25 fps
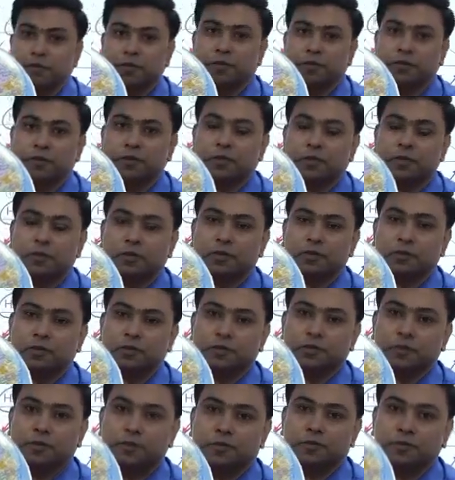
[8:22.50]

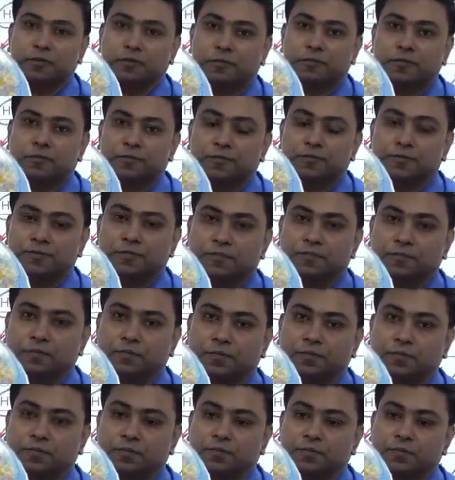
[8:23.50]

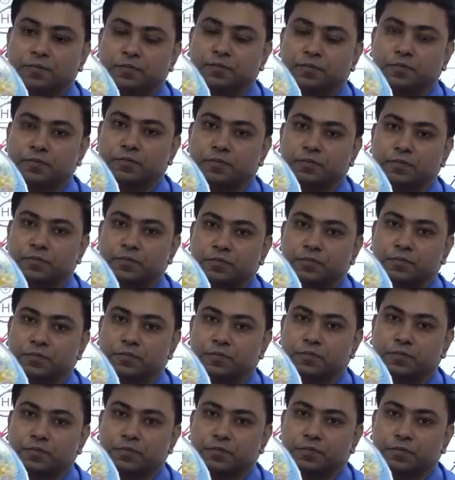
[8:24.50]

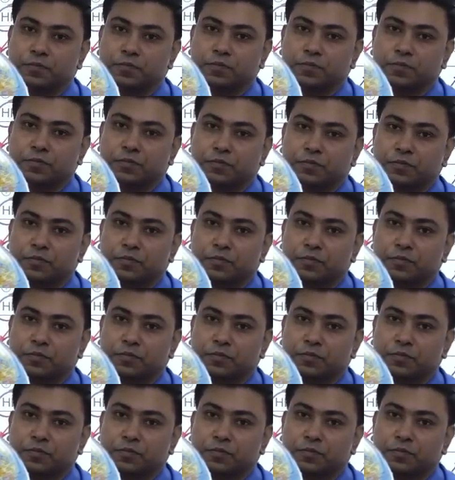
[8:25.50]
Nobody speaks.